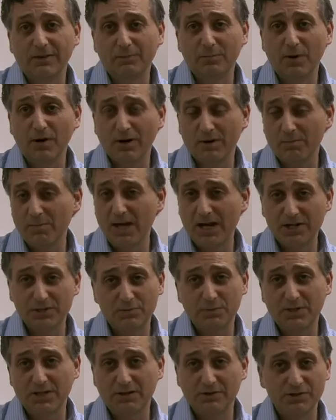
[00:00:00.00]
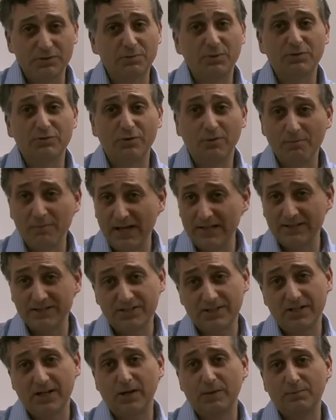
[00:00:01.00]
The park management here has been
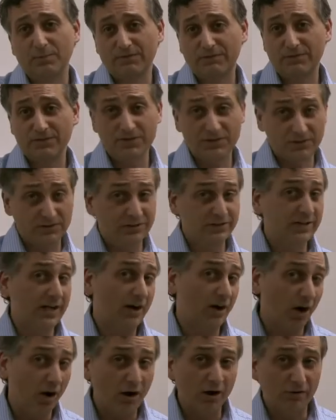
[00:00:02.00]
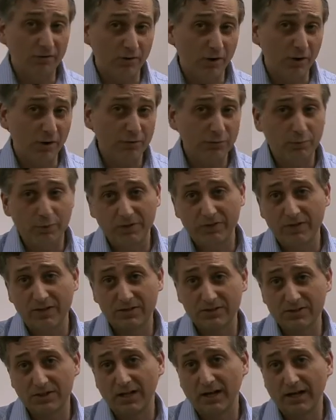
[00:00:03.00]
tremendous in helping facilitate our growth with
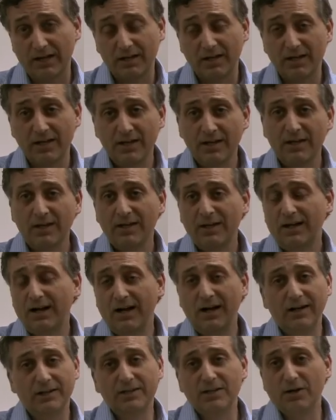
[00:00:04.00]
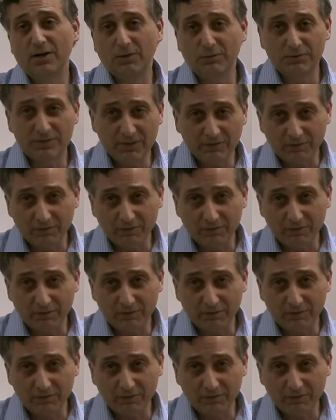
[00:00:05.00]
things like, you know,